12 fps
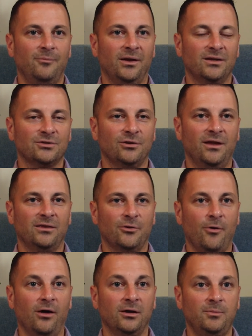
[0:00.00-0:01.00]
making sure that
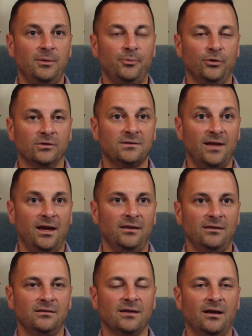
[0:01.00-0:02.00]
the quality people stay
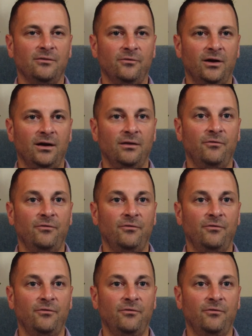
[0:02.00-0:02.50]
in these kind of